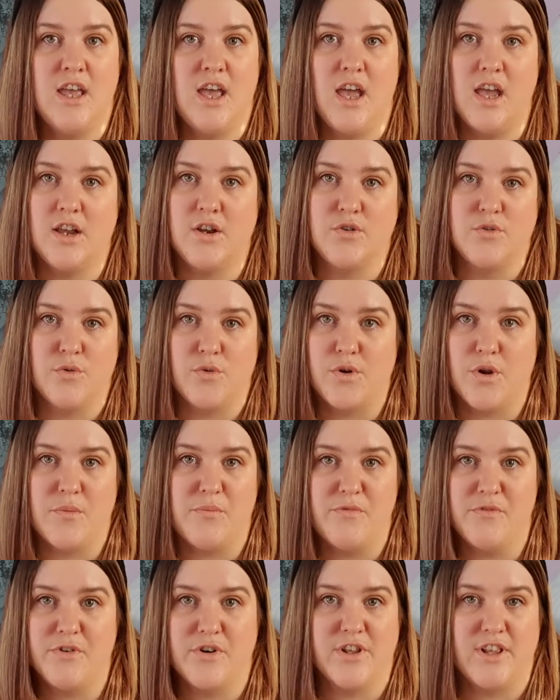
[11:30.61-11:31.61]
ignore
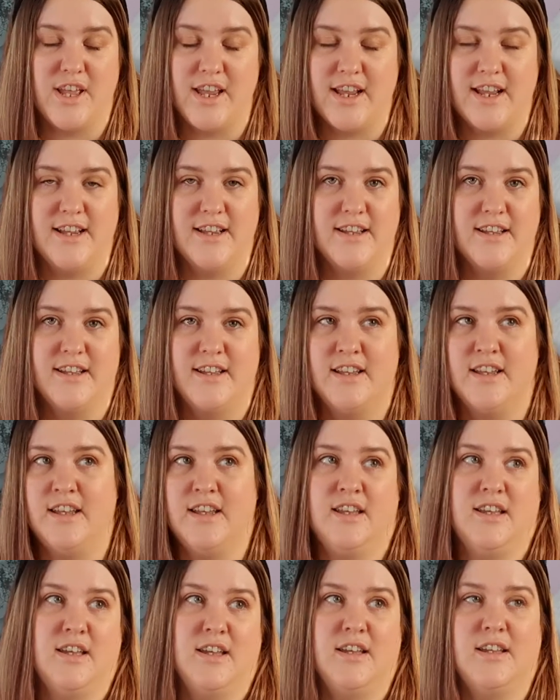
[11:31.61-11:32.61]
him for like
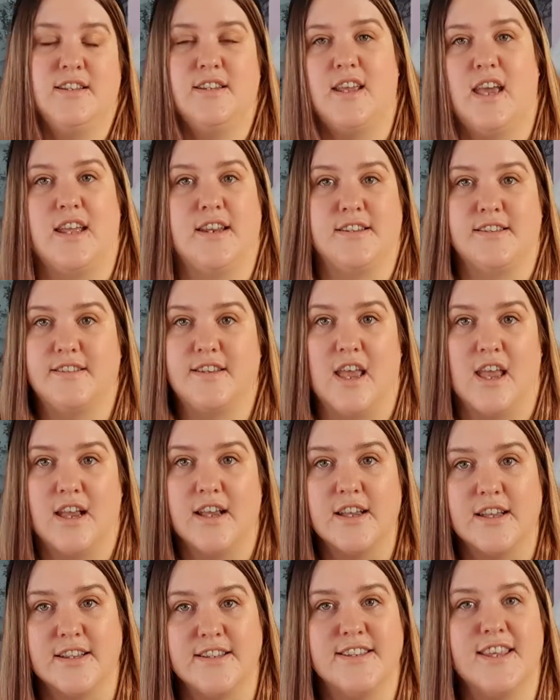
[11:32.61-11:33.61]
10
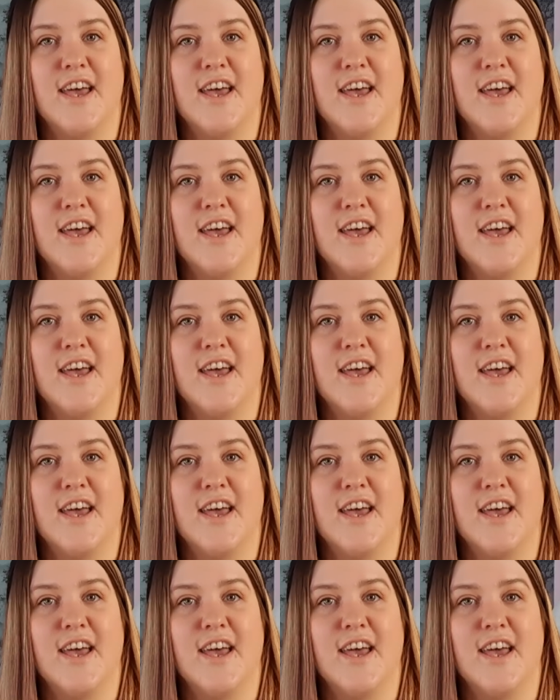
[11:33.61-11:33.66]
seconds